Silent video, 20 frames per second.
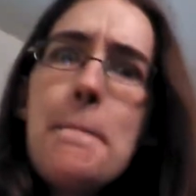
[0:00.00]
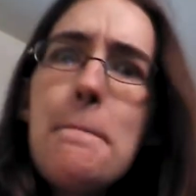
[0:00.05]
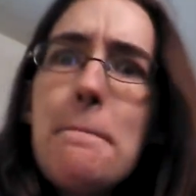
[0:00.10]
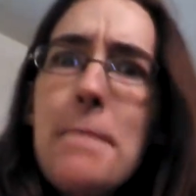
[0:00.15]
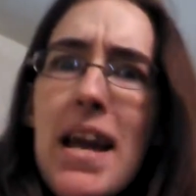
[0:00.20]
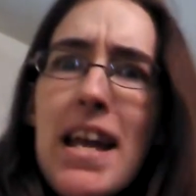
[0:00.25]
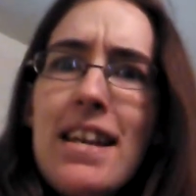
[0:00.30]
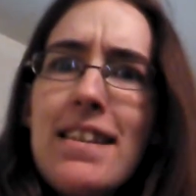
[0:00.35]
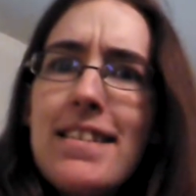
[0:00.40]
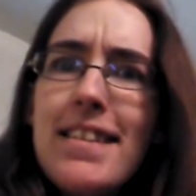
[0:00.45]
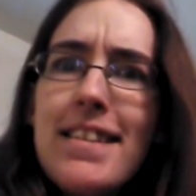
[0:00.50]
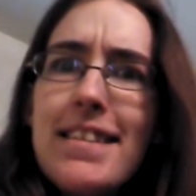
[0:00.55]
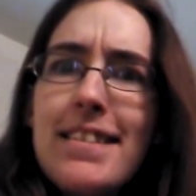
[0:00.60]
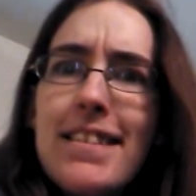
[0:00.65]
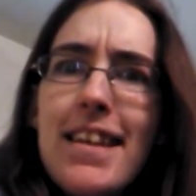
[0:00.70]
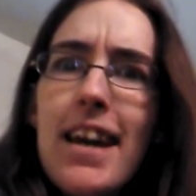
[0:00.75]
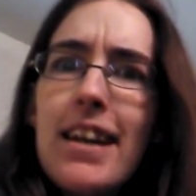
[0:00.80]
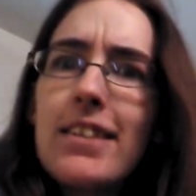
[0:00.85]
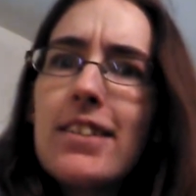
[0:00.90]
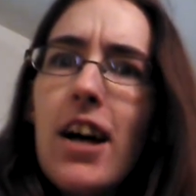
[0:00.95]
Amazing
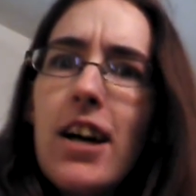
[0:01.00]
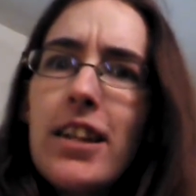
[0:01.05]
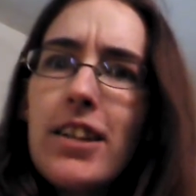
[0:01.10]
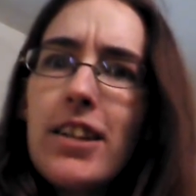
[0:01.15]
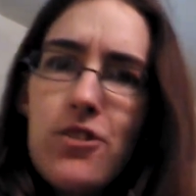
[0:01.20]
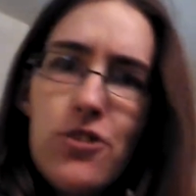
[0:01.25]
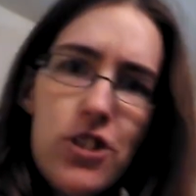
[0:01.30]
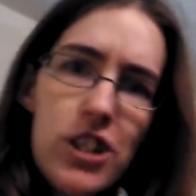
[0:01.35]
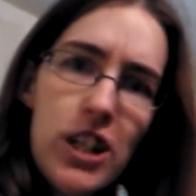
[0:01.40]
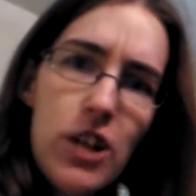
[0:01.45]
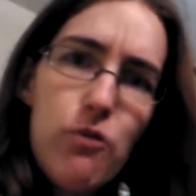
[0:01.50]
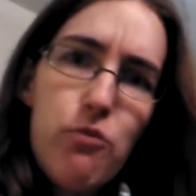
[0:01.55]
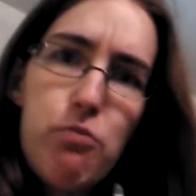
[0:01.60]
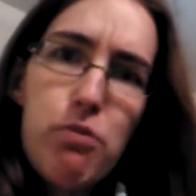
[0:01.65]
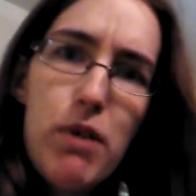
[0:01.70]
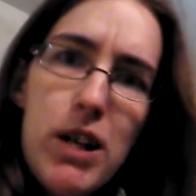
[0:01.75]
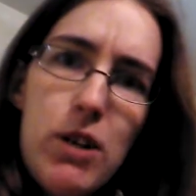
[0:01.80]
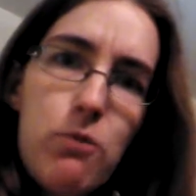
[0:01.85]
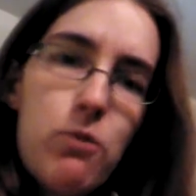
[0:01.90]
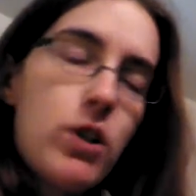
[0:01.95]
technology of
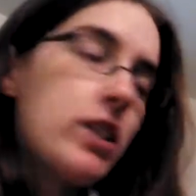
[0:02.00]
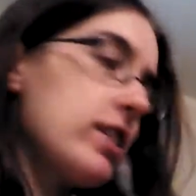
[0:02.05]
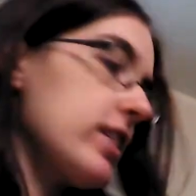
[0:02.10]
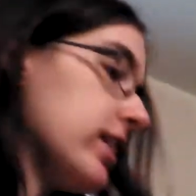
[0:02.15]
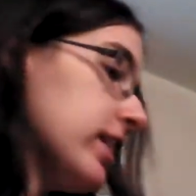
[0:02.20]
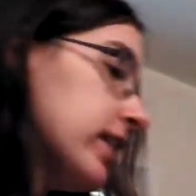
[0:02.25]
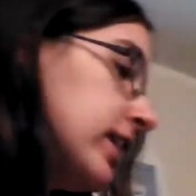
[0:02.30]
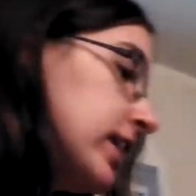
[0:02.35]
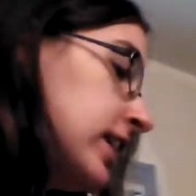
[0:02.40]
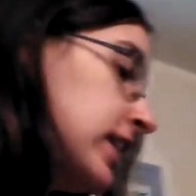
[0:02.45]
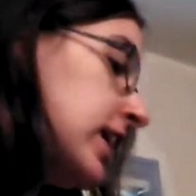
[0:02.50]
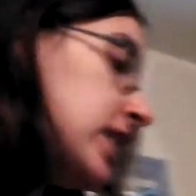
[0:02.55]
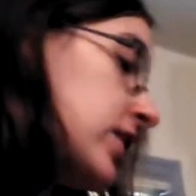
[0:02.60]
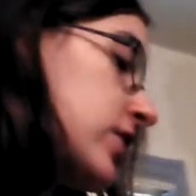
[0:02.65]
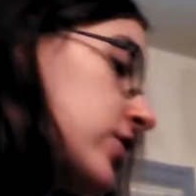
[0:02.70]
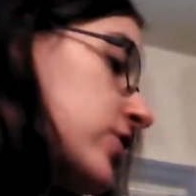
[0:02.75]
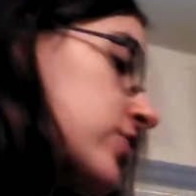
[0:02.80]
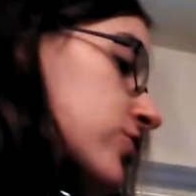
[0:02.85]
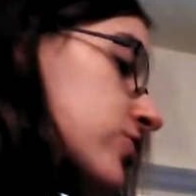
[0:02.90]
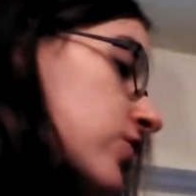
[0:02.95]
brain work.
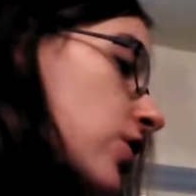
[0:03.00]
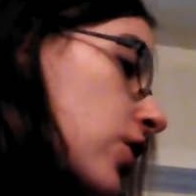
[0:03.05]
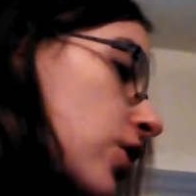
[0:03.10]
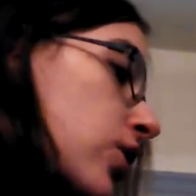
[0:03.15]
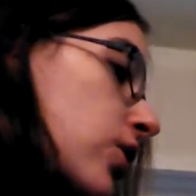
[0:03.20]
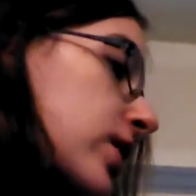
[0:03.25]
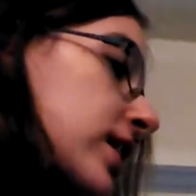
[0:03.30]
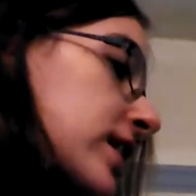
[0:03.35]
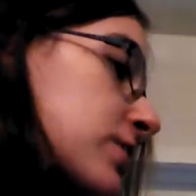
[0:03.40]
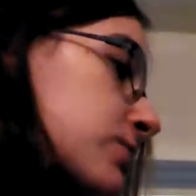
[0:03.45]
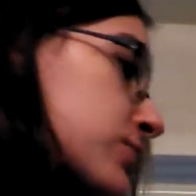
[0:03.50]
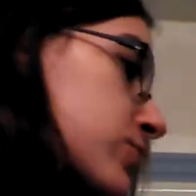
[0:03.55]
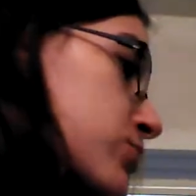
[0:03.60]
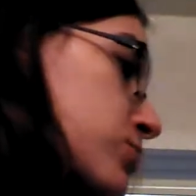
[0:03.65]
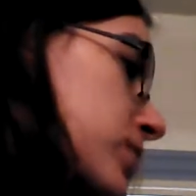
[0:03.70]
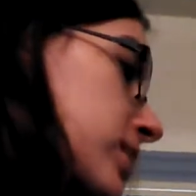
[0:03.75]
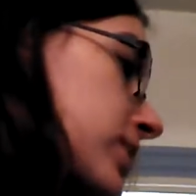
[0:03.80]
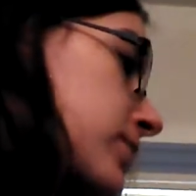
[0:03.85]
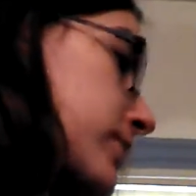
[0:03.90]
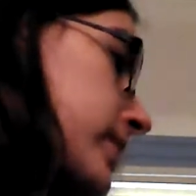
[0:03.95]
So it was really,